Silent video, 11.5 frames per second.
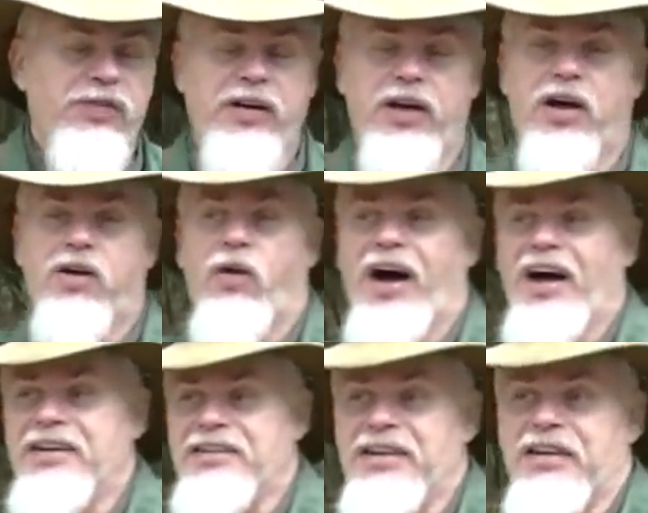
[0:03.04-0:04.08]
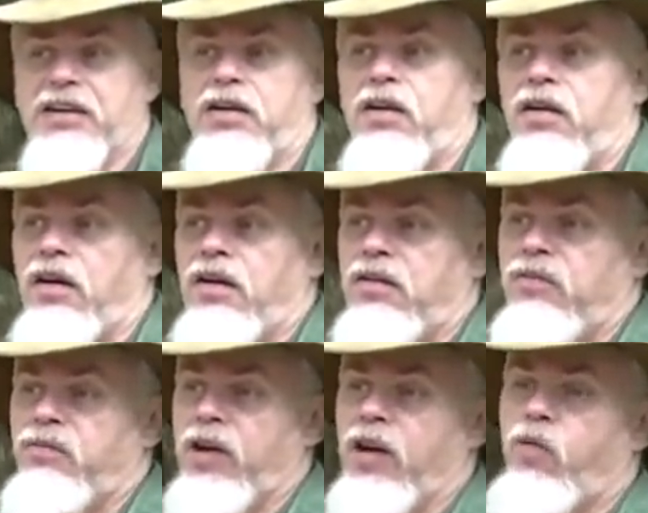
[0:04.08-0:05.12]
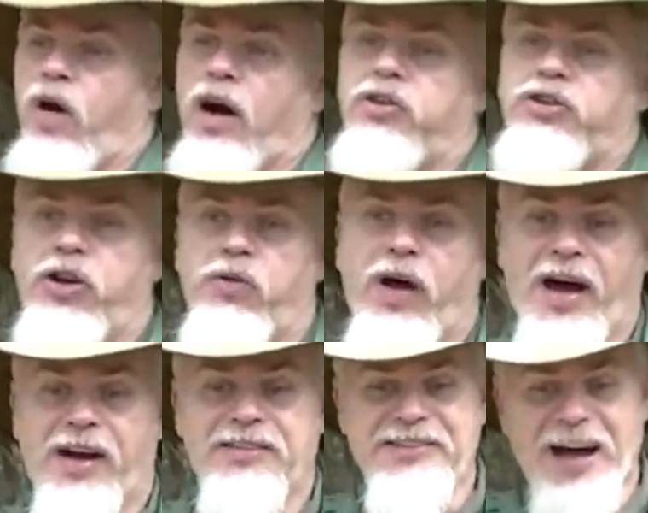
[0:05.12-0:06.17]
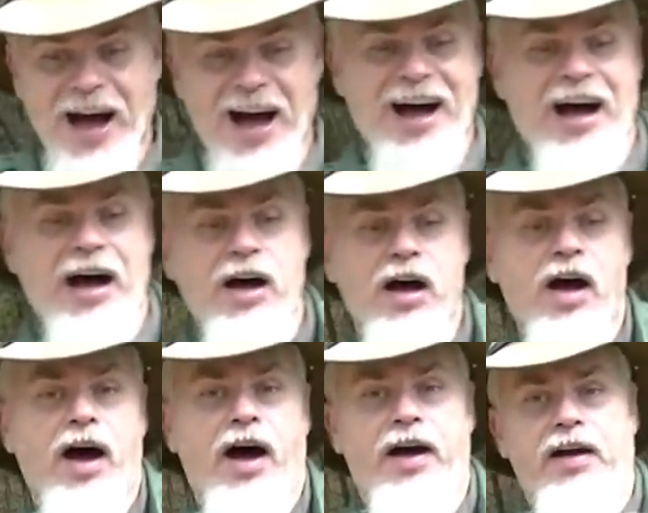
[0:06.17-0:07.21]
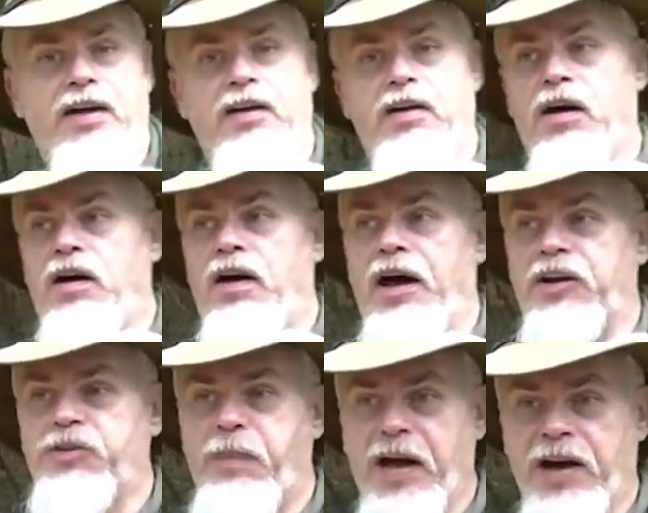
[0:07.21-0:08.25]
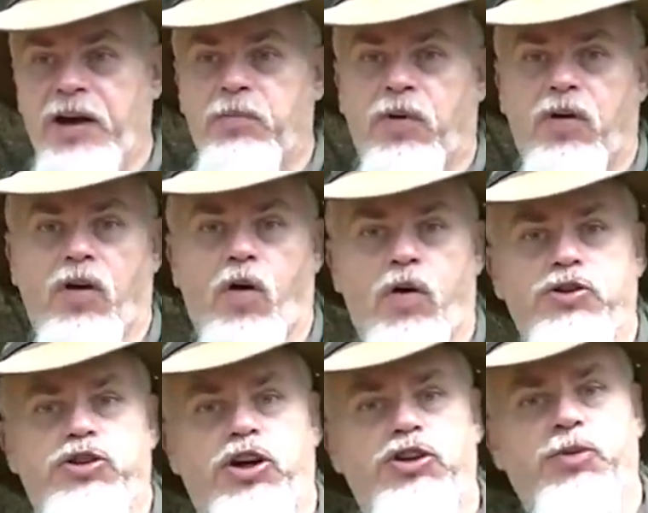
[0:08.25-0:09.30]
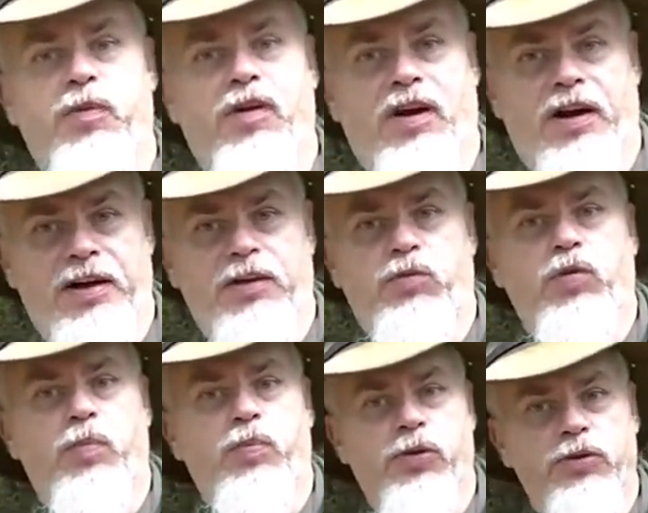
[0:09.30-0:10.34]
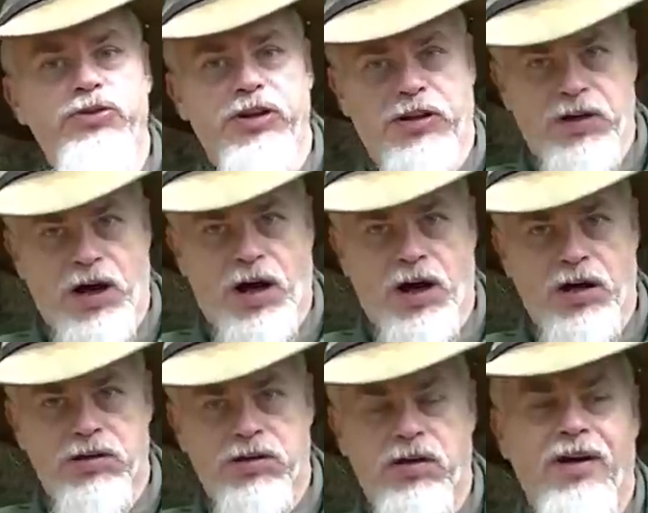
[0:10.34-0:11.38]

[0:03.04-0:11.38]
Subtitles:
video, I did a video where I showed how to tie a expandable or adjustable length with a prusik knot,